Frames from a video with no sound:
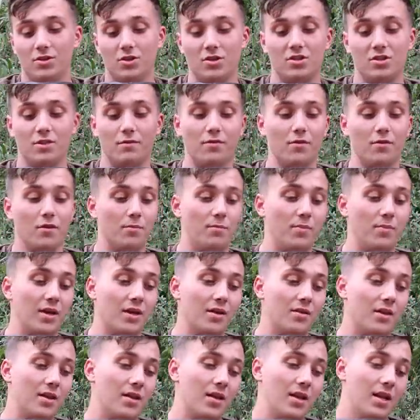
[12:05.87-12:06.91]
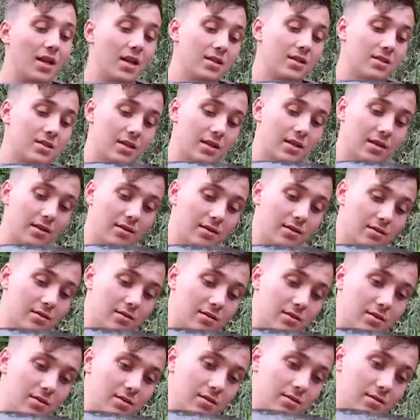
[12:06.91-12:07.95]
Just a foot bigger than the last zig,
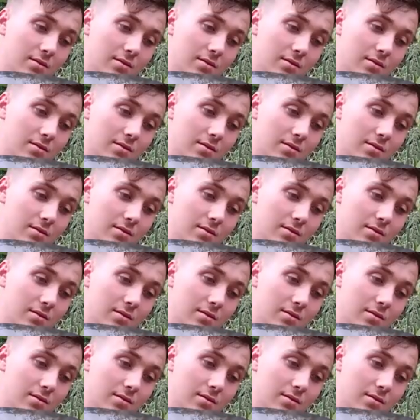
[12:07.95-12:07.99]
and...